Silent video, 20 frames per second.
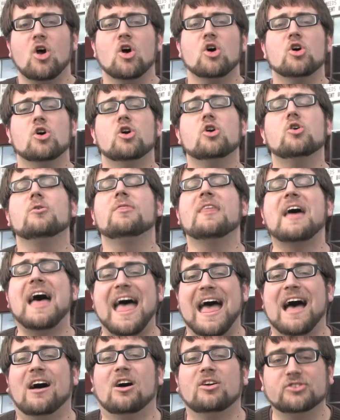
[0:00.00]
Who the
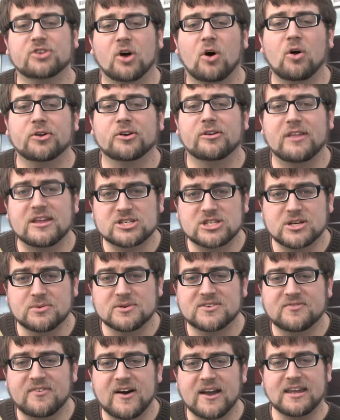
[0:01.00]
hell told her that she
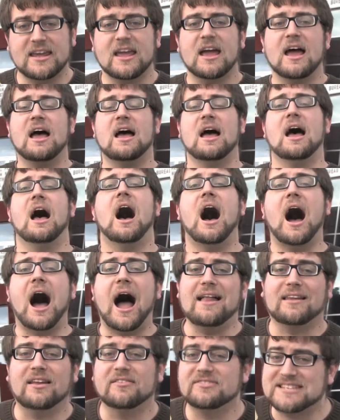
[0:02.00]
was funny?
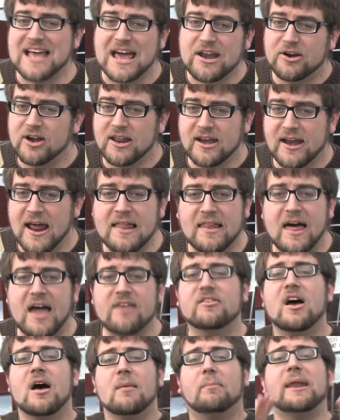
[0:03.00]
I love Saturday Night
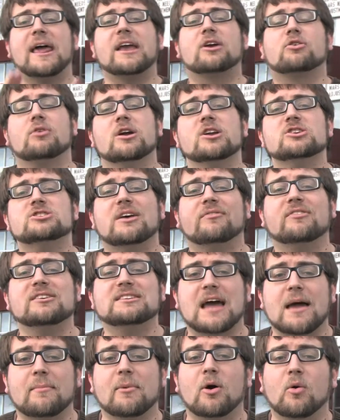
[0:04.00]
Live, but I cringe every time a